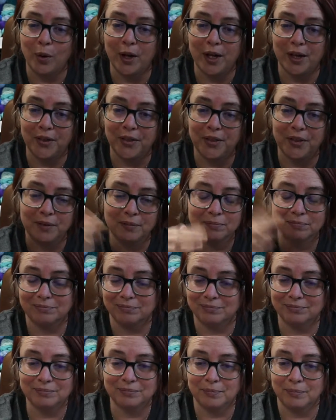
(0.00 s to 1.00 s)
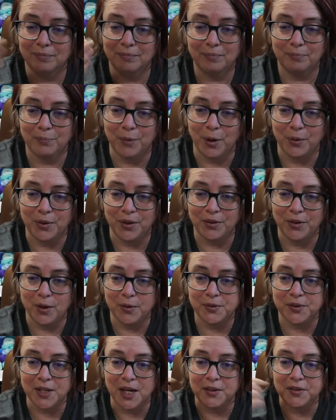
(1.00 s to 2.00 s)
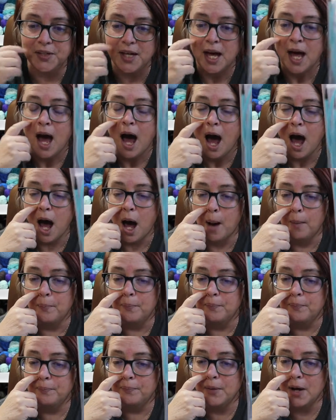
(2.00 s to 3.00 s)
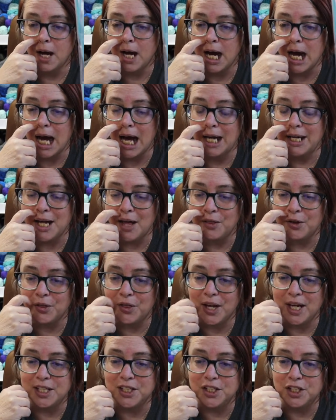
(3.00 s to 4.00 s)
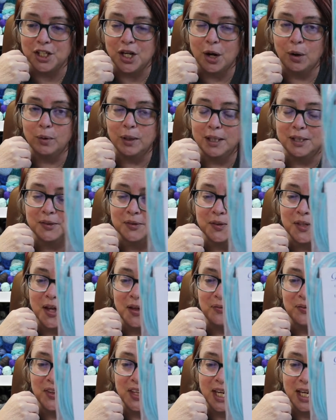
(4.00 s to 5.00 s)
with both of those sets. Another thing to note is that